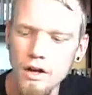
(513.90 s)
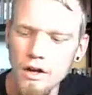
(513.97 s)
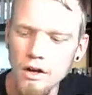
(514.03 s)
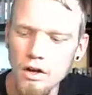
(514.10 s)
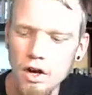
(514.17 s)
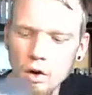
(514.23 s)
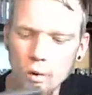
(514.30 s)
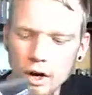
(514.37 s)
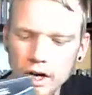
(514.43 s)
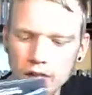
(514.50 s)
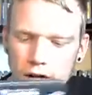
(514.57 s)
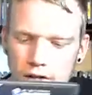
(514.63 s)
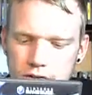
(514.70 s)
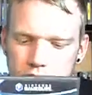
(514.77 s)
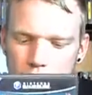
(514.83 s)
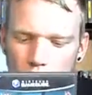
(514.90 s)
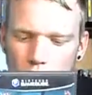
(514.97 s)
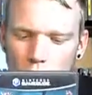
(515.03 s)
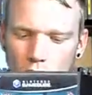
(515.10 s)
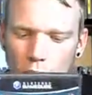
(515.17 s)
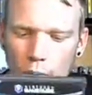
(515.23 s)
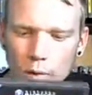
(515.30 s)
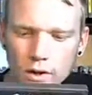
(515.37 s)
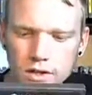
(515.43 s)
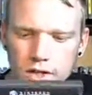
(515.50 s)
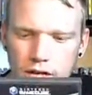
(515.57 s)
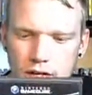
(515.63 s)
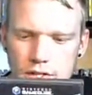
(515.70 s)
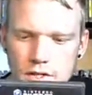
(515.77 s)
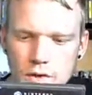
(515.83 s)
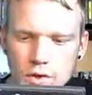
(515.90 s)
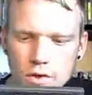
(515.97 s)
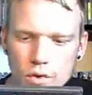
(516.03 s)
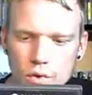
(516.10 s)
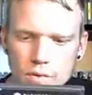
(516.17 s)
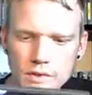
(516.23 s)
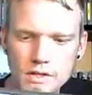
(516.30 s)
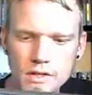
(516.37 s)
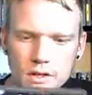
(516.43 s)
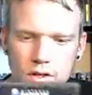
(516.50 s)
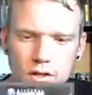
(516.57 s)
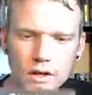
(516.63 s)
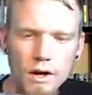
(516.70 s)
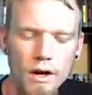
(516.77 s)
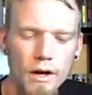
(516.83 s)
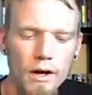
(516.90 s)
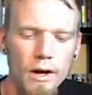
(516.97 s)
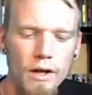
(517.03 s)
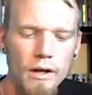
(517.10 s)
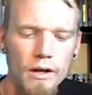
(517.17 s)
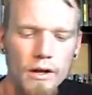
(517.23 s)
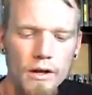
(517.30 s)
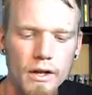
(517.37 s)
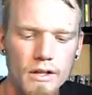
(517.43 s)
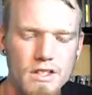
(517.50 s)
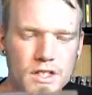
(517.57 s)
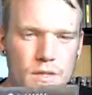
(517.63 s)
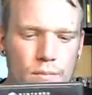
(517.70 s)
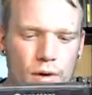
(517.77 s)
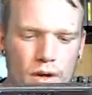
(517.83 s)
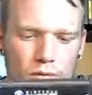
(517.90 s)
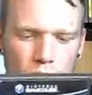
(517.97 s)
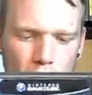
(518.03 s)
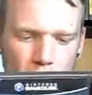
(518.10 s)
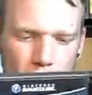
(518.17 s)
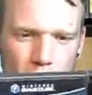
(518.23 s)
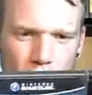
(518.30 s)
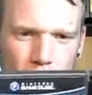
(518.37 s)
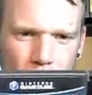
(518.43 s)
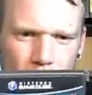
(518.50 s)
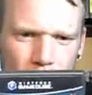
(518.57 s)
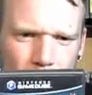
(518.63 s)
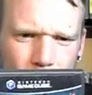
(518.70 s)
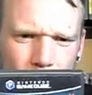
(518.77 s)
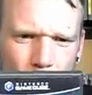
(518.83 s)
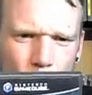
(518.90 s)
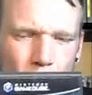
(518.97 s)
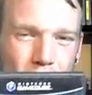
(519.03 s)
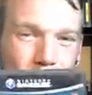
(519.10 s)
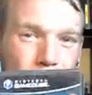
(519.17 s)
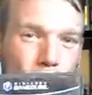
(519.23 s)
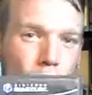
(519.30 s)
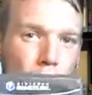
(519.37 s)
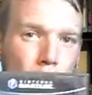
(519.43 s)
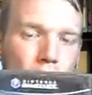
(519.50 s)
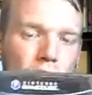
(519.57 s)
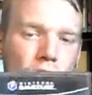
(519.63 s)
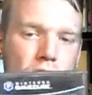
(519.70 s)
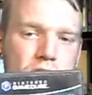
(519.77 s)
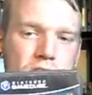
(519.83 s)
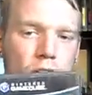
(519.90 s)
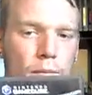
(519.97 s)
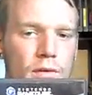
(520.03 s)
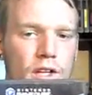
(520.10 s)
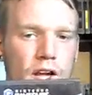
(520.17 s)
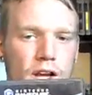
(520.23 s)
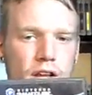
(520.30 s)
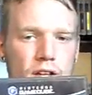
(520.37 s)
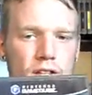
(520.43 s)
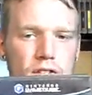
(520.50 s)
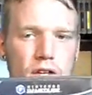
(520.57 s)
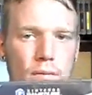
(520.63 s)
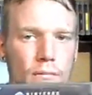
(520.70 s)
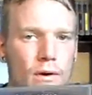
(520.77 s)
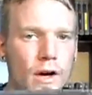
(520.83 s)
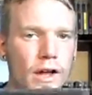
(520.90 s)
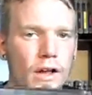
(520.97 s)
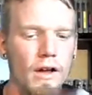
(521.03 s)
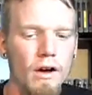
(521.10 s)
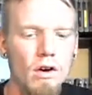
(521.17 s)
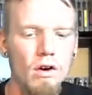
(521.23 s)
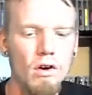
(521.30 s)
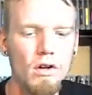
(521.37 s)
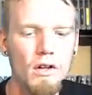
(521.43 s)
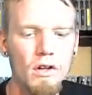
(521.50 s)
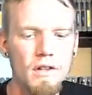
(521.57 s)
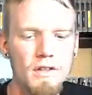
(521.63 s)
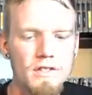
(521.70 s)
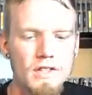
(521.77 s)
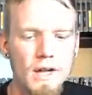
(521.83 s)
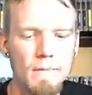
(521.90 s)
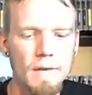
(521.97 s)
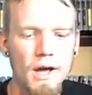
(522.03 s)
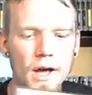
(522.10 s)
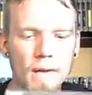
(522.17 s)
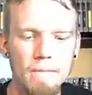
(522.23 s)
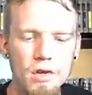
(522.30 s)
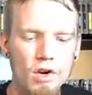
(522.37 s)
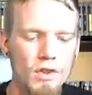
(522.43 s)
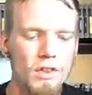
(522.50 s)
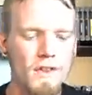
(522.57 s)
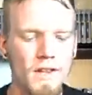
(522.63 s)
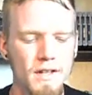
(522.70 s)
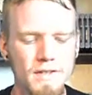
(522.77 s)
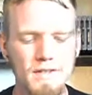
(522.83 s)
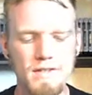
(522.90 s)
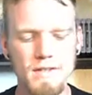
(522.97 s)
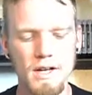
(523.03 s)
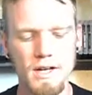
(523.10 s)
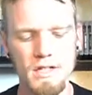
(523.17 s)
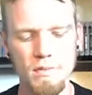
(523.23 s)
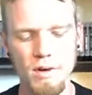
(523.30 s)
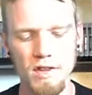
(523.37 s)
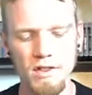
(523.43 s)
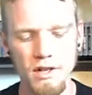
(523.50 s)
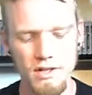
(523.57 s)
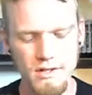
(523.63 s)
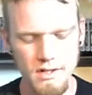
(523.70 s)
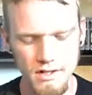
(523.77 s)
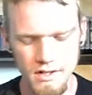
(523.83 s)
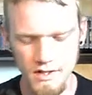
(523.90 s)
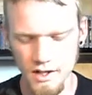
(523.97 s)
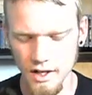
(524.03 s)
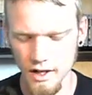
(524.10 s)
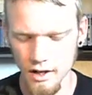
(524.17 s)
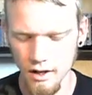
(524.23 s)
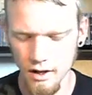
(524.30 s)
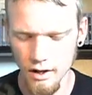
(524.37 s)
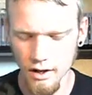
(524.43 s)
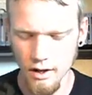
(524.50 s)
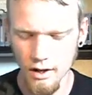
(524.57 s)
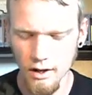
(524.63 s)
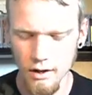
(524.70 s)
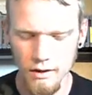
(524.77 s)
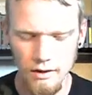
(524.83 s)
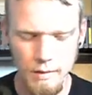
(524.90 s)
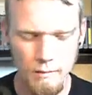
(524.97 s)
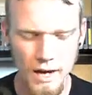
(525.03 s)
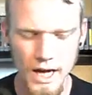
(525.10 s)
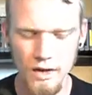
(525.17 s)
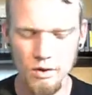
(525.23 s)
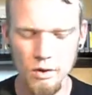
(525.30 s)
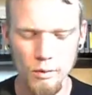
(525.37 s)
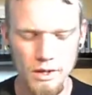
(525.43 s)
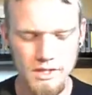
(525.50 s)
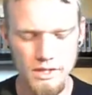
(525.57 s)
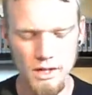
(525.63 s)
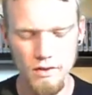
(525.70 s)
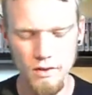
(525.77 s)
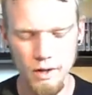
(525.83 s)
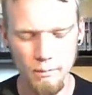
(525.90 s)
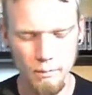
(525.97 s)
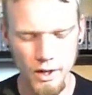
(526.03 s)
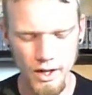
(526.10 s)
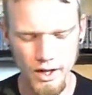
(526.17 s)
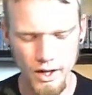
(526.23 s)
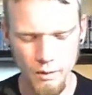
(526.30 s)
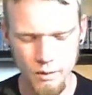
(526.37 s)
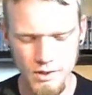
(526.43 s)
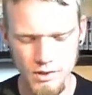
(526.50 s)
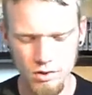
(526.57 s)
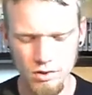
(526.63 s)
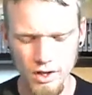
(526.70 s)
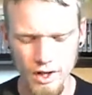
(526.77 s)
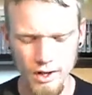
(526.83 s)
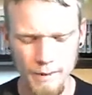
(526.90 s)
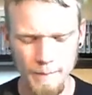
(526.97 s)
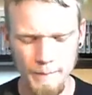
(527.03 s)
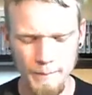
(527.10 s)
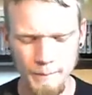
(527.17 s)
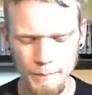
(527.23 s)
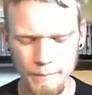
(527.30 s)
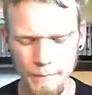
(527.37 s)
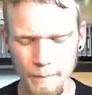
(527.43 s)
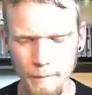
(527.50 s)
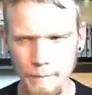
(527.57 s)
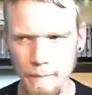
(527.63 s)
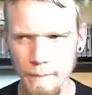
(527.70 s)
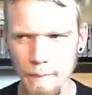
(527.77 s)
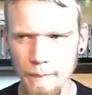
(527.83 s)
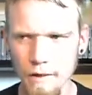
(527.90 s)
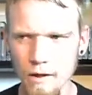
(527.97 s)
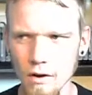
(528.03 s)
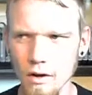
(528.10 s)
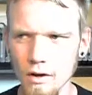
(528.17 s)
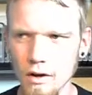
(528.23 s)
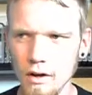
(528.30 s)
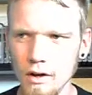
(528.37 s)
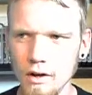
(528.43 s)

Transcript: what guns you want, what legs you use. It's just pretty fun. 1 to 4 players simultaneous. You can play all at the same time. The only thing that sucks about this is that the manual wasn't in there, but it was only, I